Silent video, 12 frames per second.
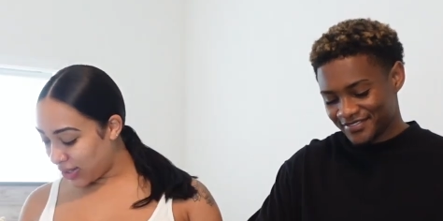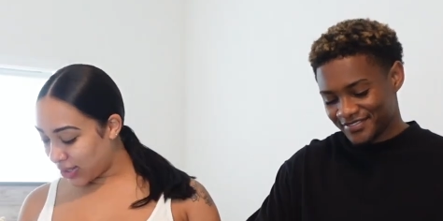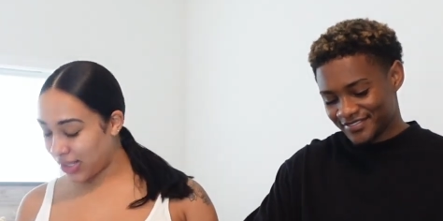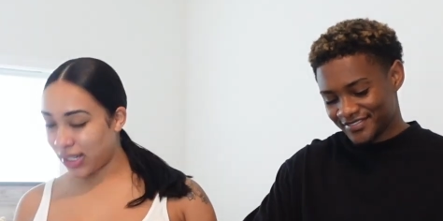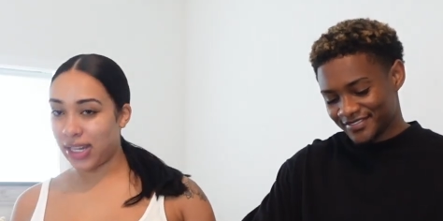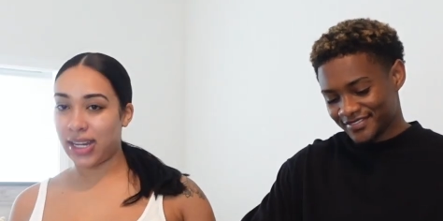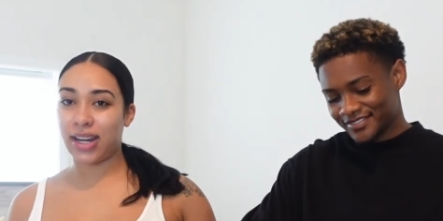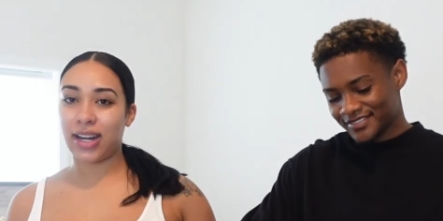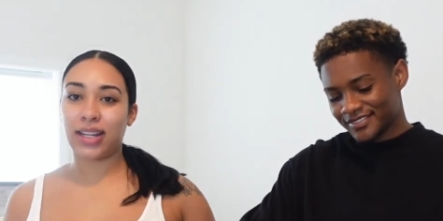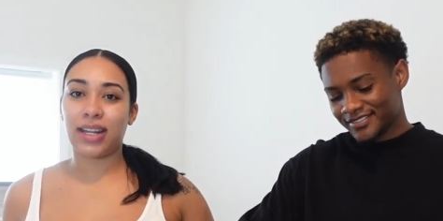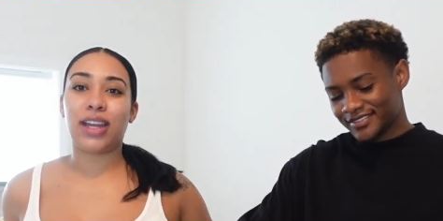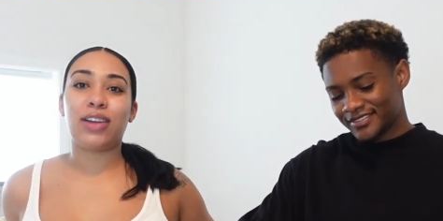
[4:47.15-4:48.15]
Speaker 1: he'll sit here
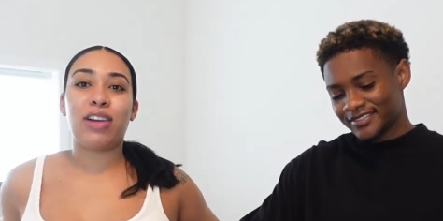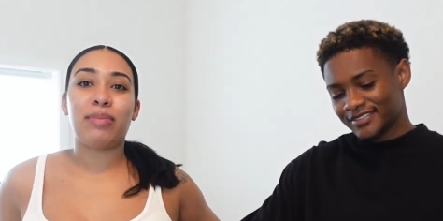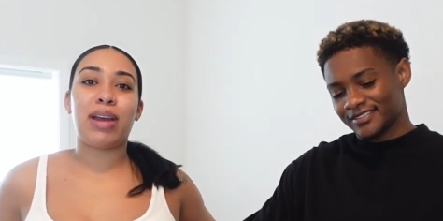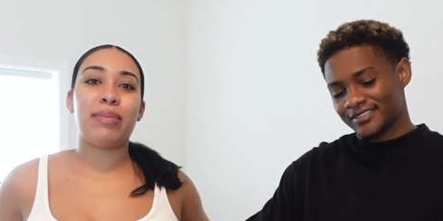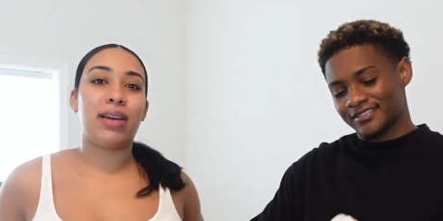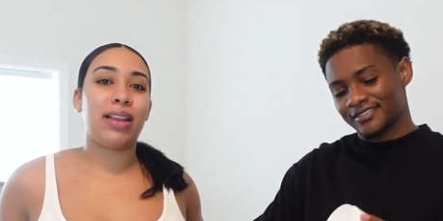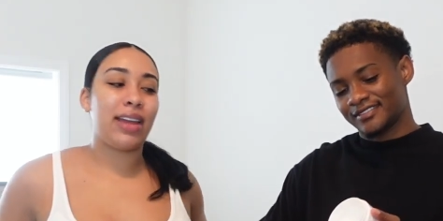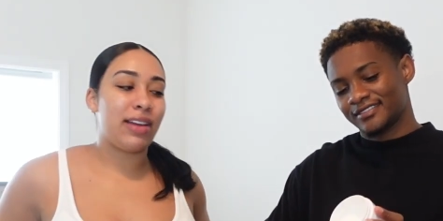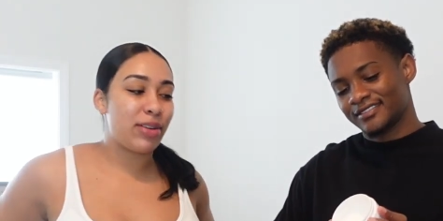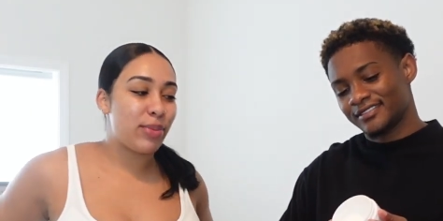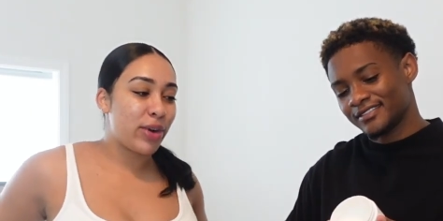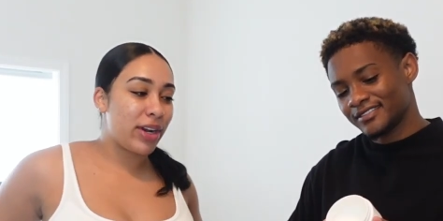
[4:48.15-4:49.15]
and like rub my belly
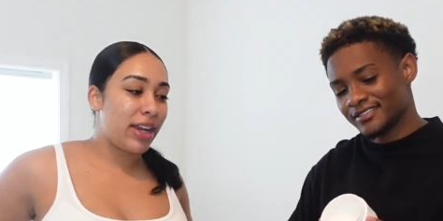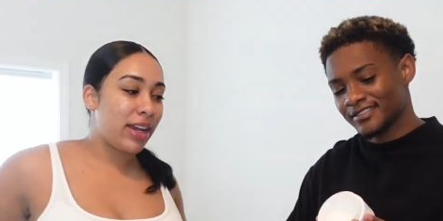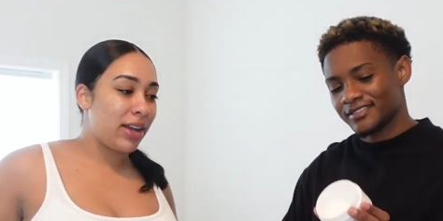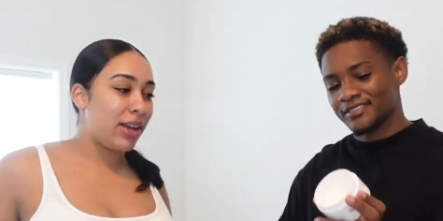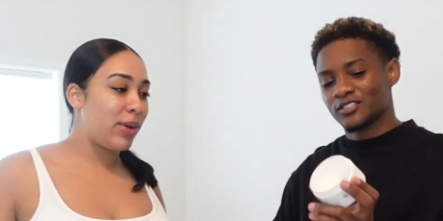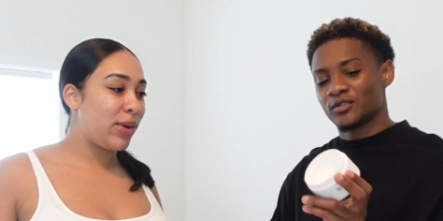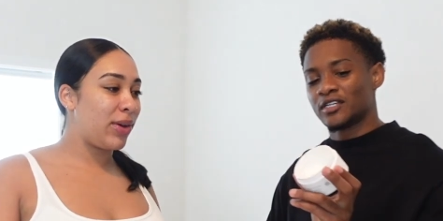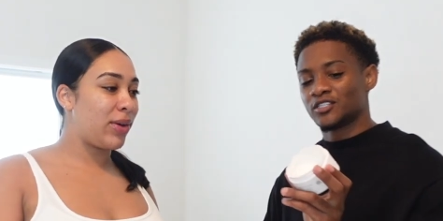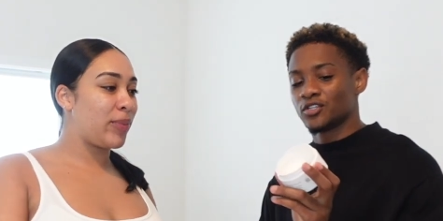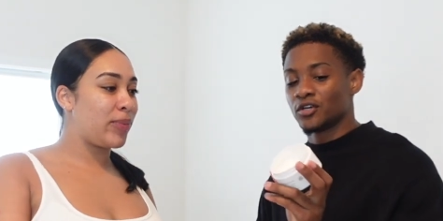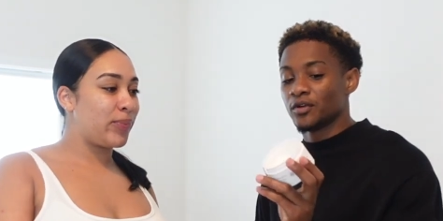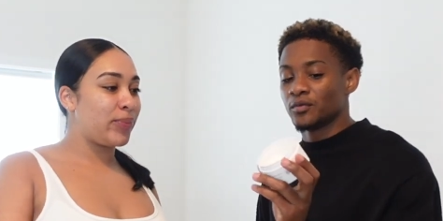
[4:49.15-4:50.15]
every morning. So I
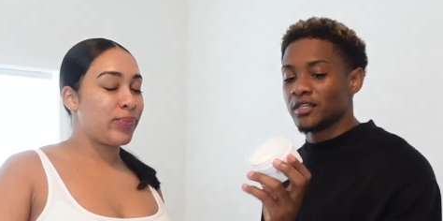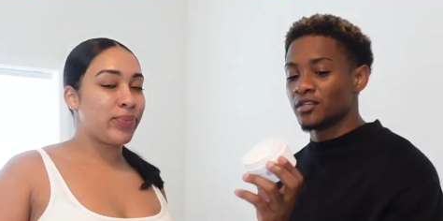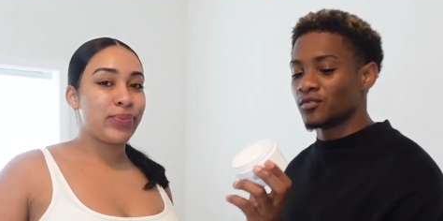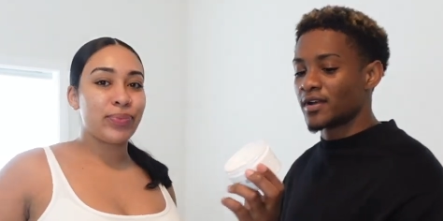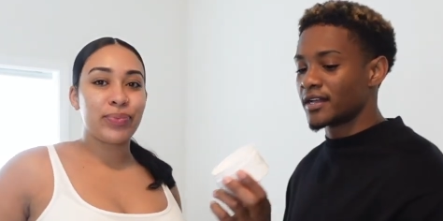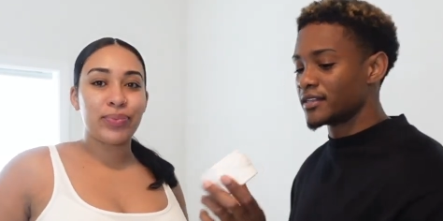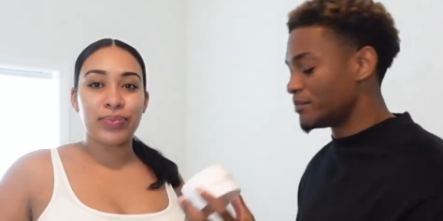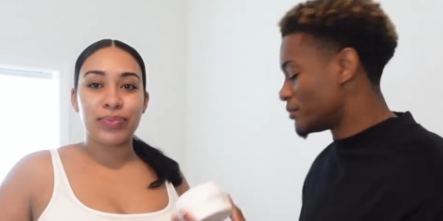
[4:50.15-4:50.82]
Speaker 2: start with the Rock the